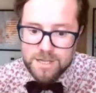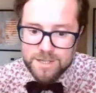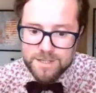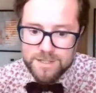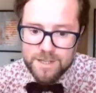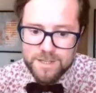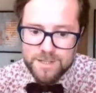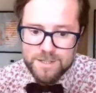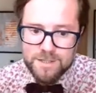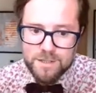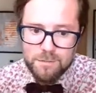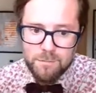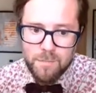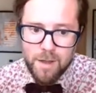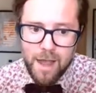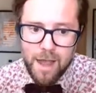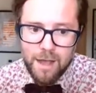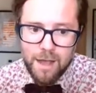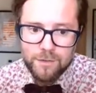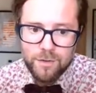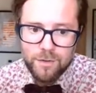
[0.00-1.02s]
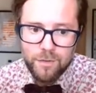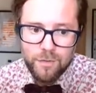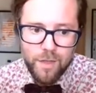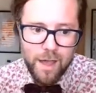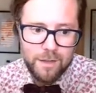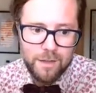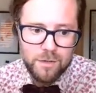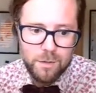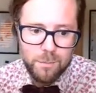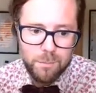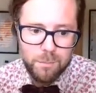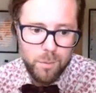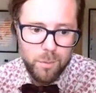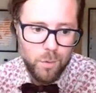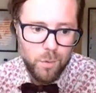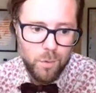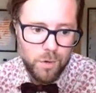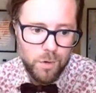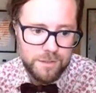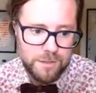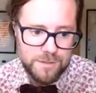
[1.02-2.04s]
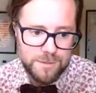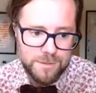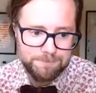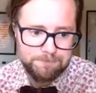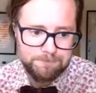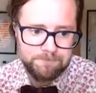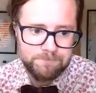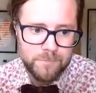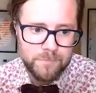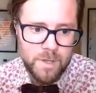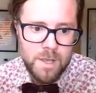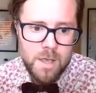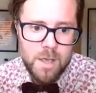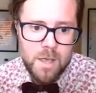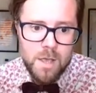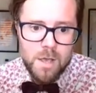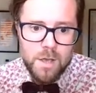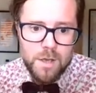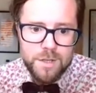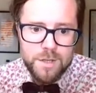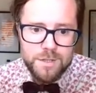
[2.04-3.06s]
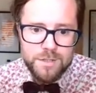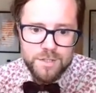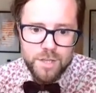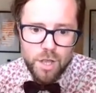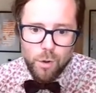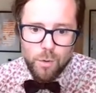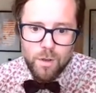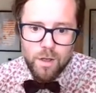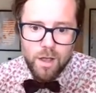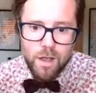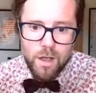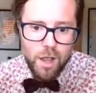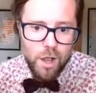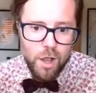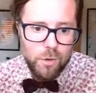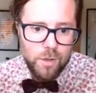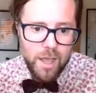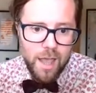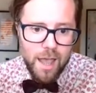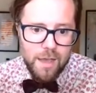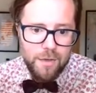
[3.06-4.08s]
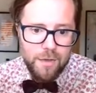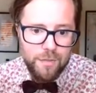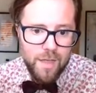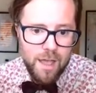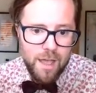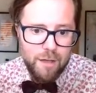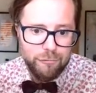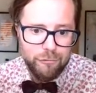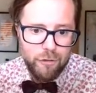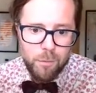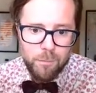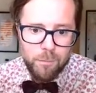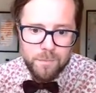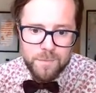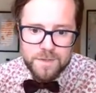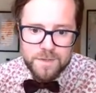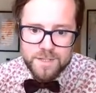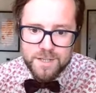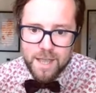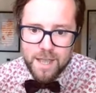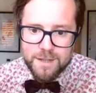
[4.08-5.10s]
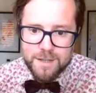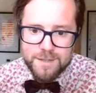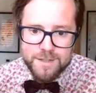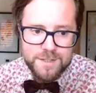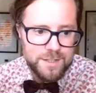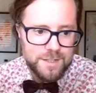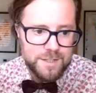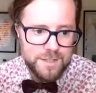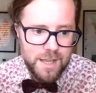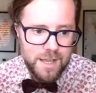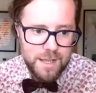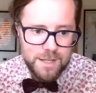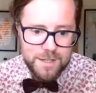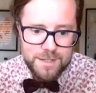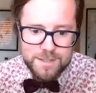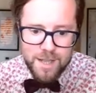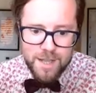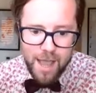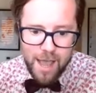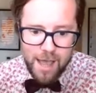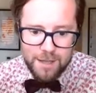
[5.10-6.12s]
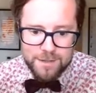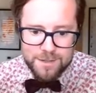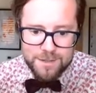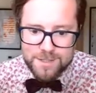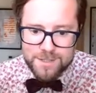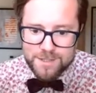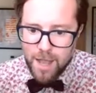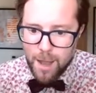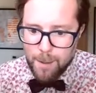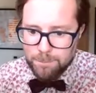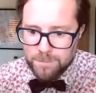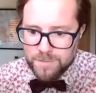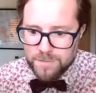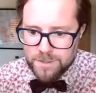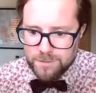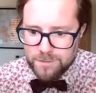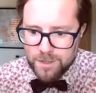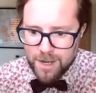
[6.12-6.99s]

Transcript: system at that point. So Okay, they're from the skins, seeds, and stems. The